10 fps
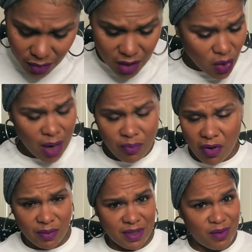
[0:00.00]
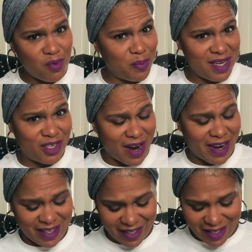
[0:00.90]
So I probably won't be dry
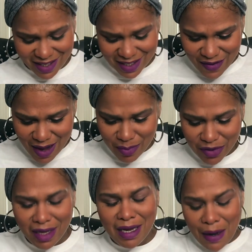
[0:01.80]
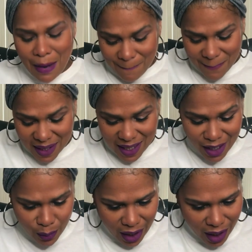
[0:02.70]
cleaning this fabric. But
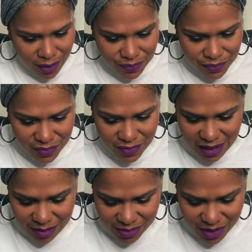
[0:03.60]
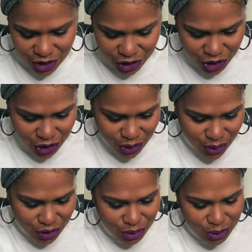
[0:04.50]
anyway, let me show
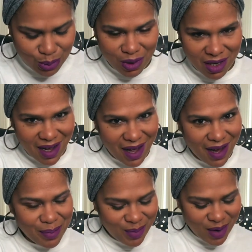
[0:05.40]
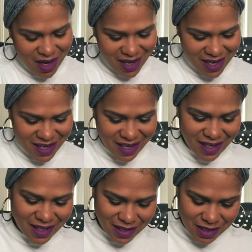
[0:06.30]
you what I
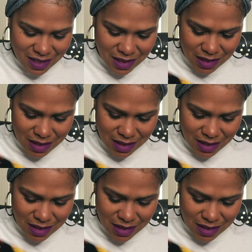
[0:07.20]
bought.